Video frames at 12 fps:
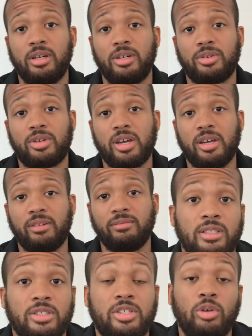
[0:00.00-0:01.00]
Okay,
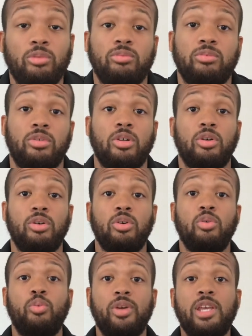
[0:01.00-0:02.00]
so
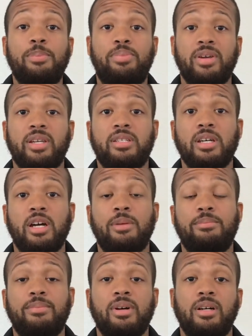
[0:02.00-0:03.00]
we picked up